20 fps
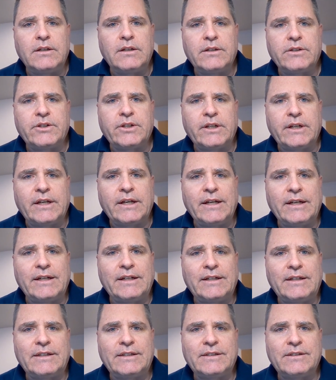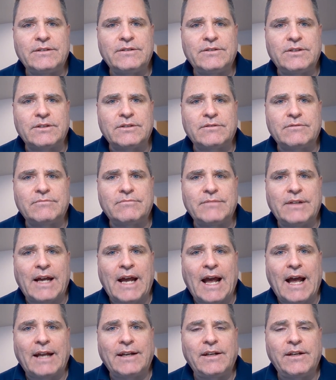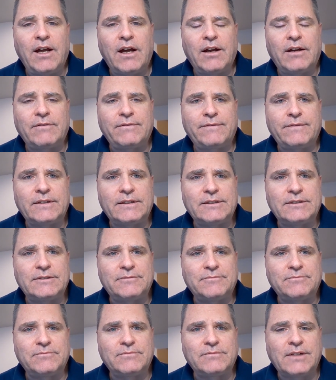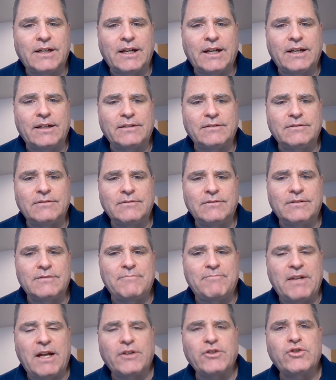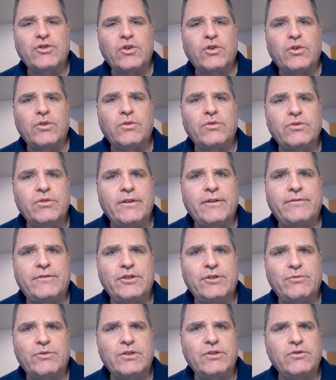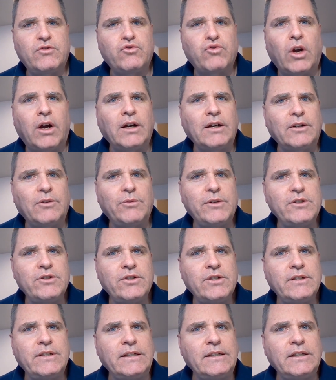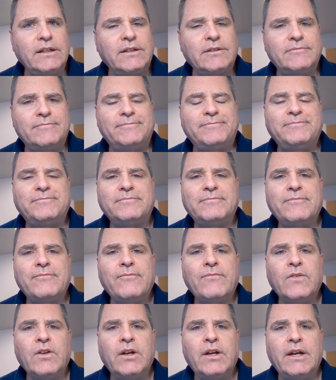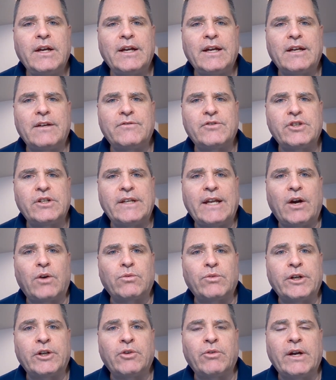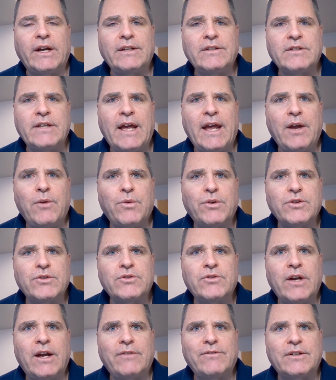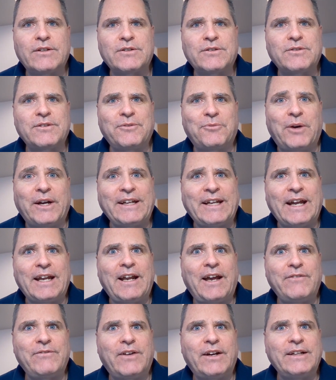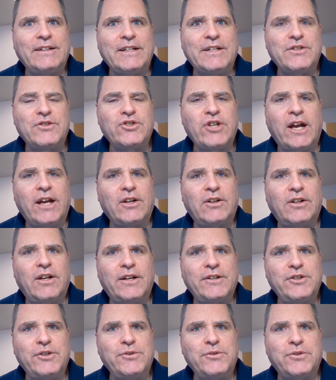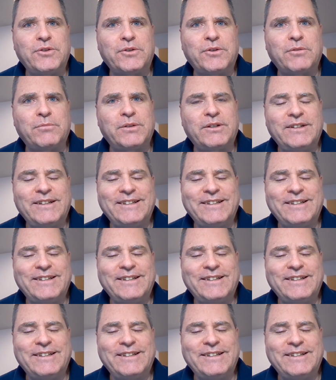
She just had enough, and I'm not sure if she was drunk when she did it. If she now regrets, hey, where's Travis? Why can't I find his channel on YouTube?